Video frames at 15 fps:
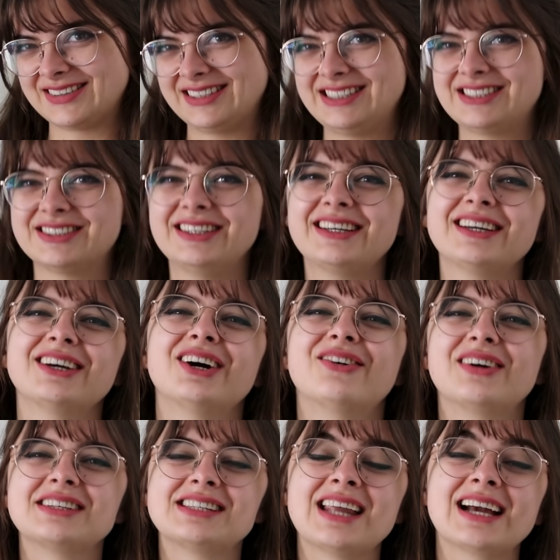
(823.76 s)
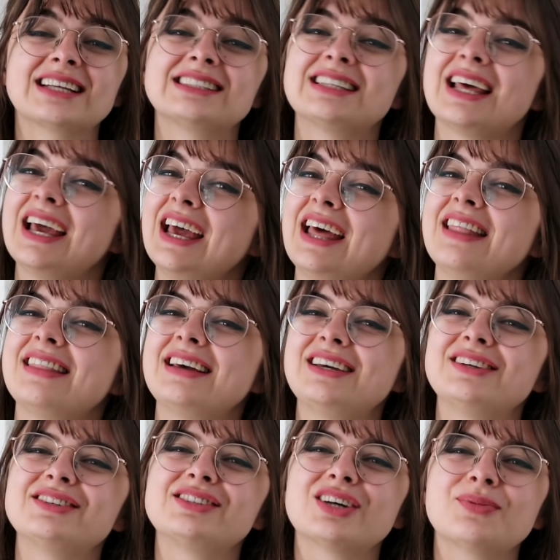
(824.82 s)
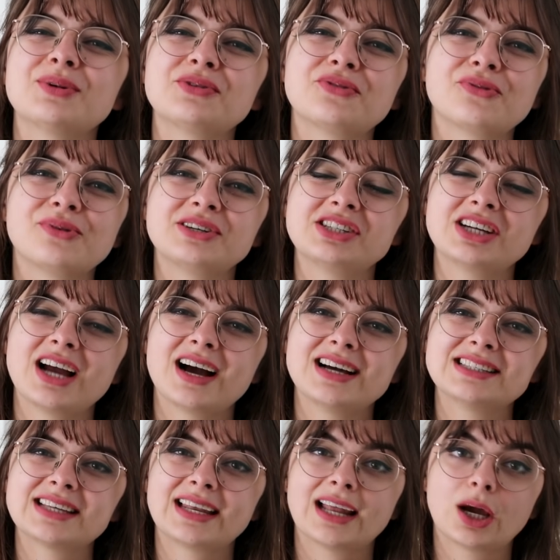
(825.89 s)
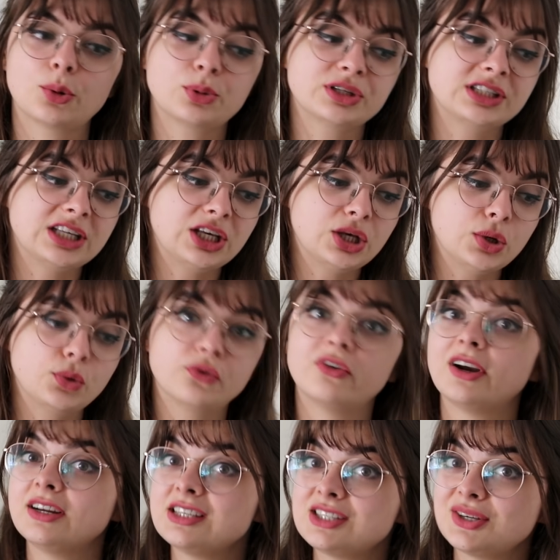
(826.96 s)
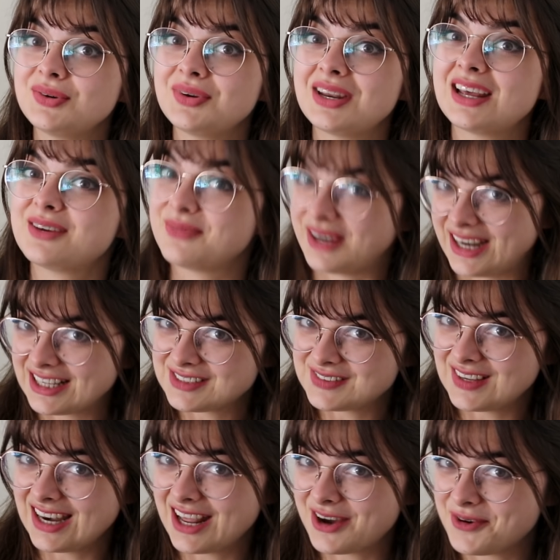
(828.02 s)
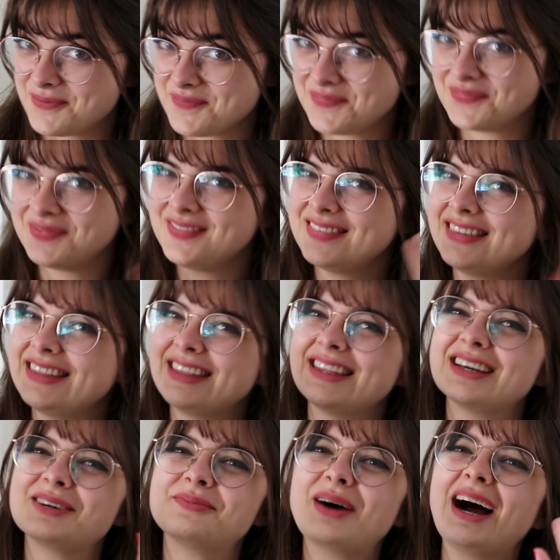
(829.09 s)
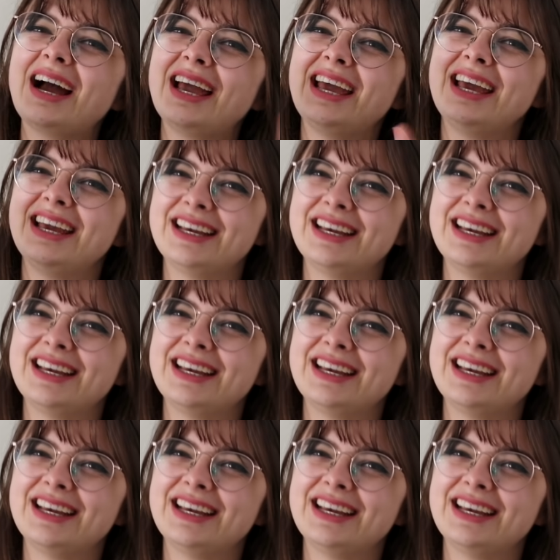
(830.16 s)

enjoy, you can go watch next. Thank you so much for watching guys and I will see you very soon in my next video. Bye!